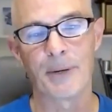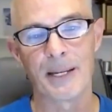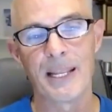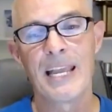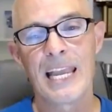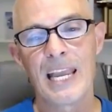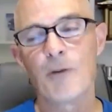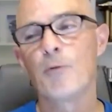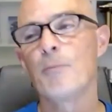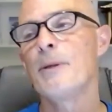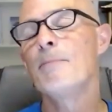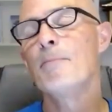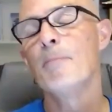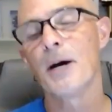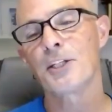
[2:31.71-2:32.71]
But it would
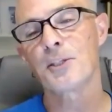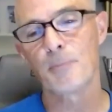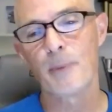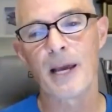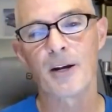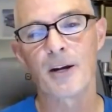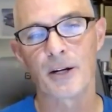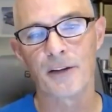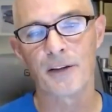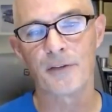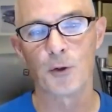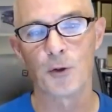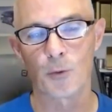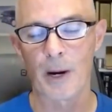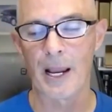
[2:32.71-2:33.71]
be much better if
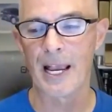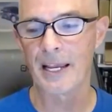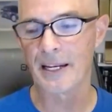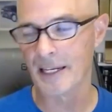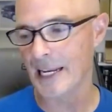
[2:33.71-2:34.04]
you ran,